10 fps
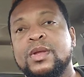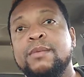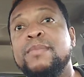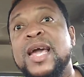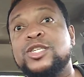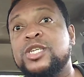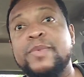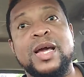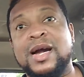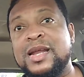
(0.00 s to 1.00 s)
Me a
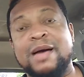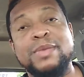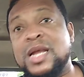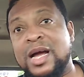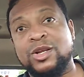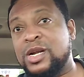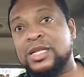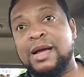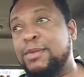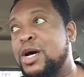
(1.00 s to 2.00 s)
Jamaican and me not do
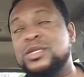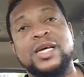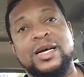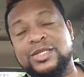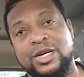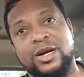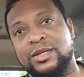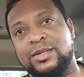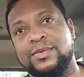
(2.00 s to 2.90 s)
that a blouse and skirt.